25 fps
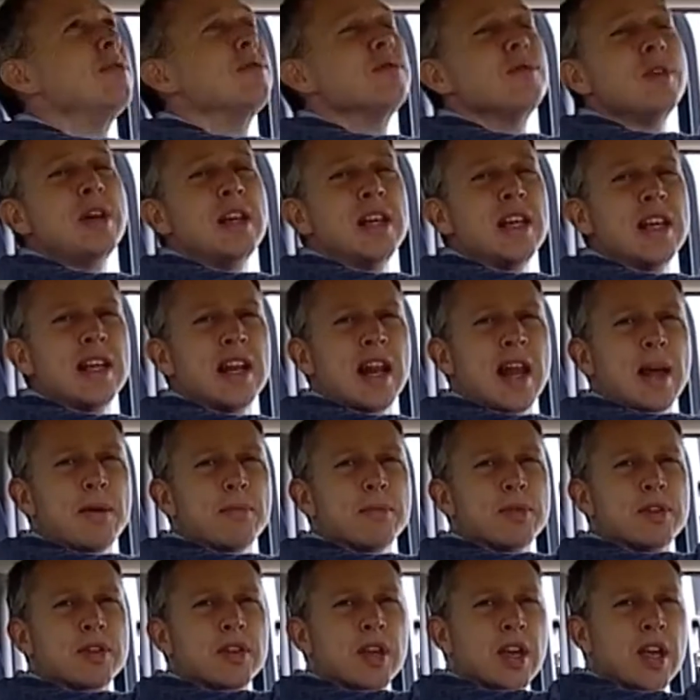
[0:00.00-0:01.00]
reading
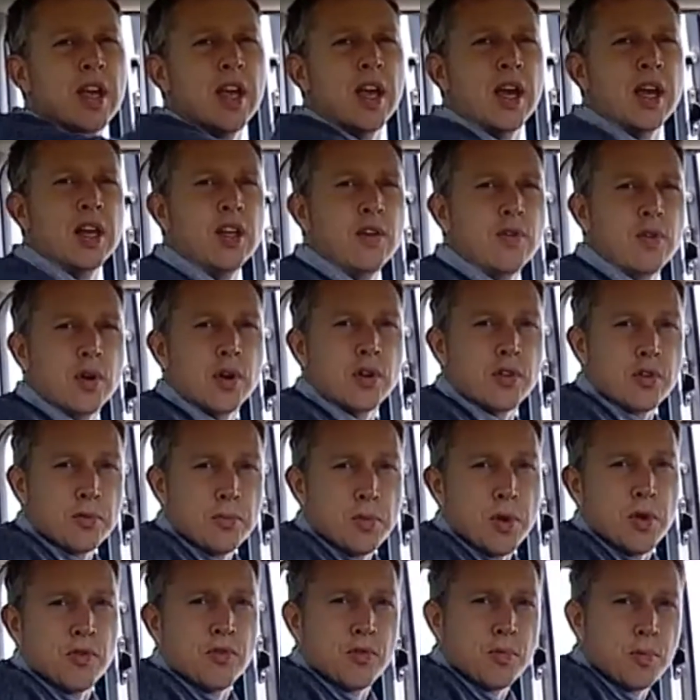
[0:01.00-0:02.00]
lamps, and you've got a
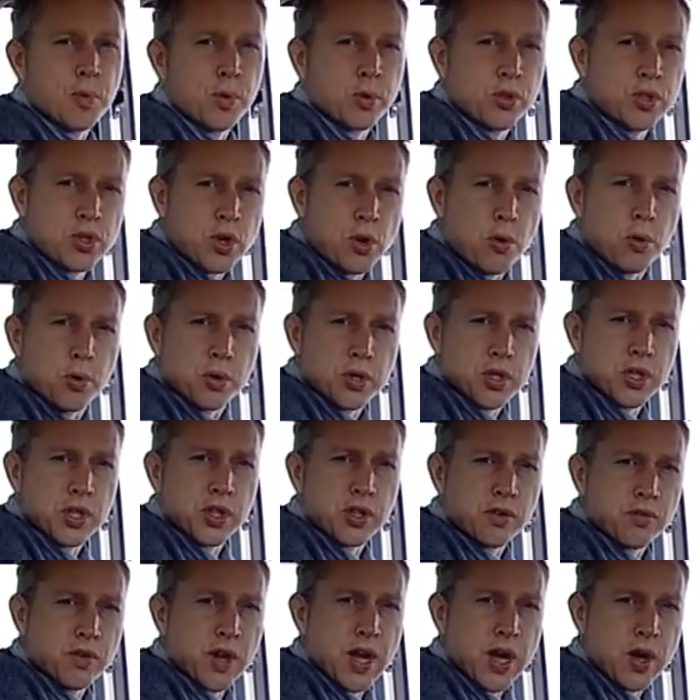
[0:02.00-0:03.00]
removable torch in
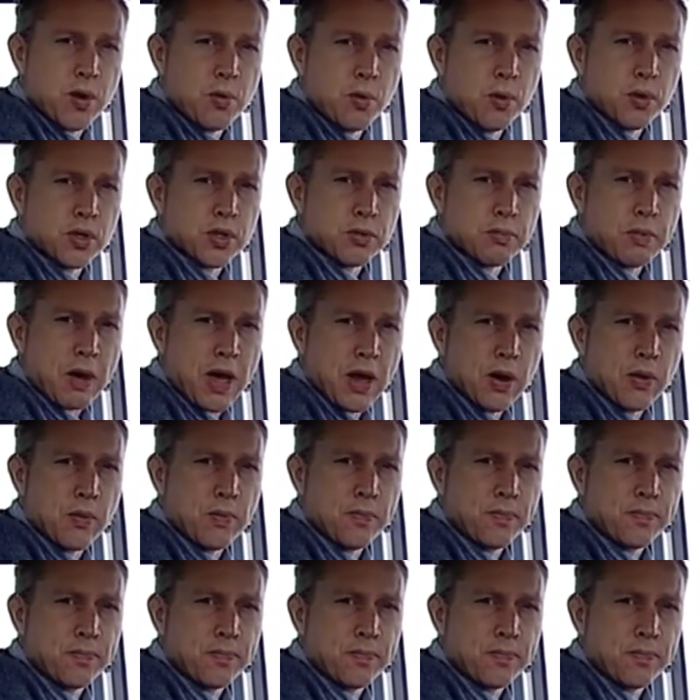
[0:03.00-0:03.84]
the rear quarter panel.